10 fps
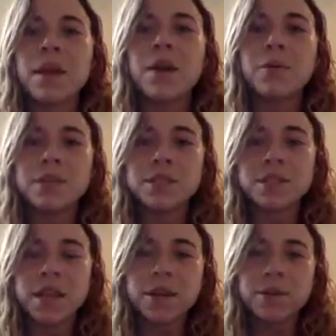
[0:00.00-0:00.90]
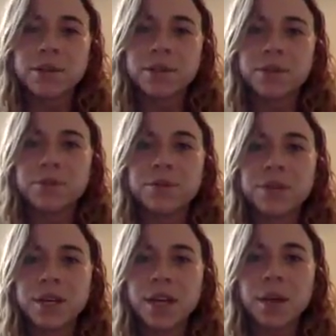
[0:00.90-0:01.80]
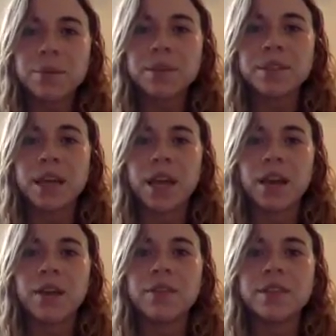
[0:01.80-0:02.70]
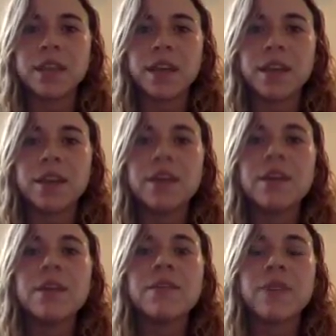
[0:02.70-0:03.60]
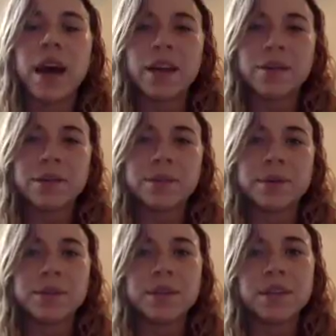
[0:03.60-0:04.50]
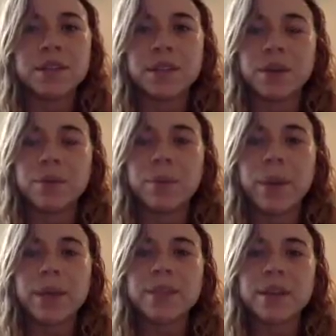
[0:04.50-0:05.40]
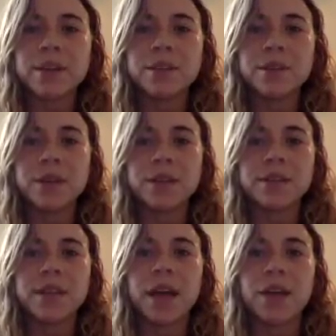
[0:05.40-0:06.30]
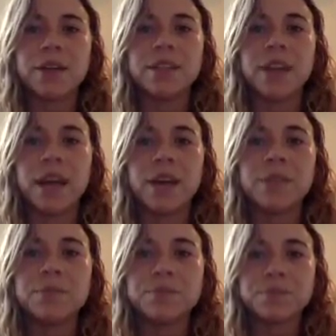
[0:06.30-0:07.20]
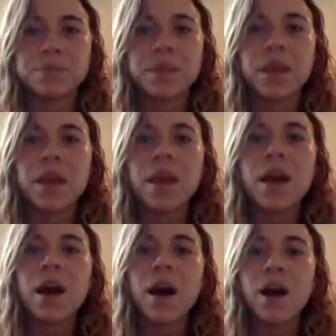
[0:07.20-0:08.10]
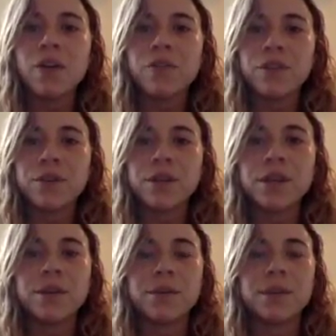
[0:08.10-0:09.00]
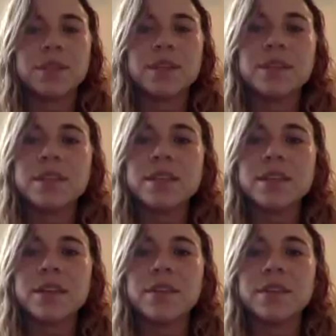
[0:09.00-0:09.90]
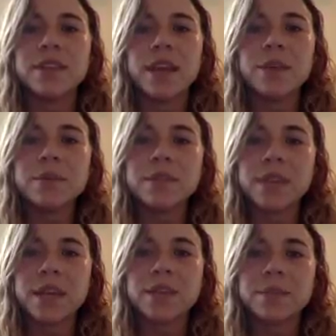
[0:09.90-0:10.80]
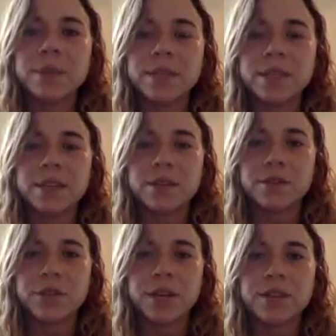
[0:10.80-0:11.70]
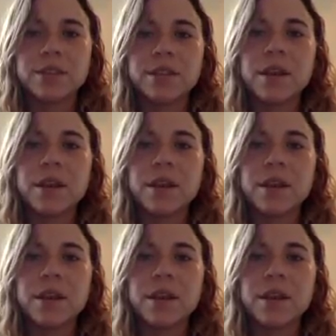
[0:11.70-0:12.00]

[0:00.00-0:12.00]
which is equal to 38% of the daily fat you are supposed to consume based on a 2,000 calorie diet. All food in humans consists of the same 6 basic nutrients: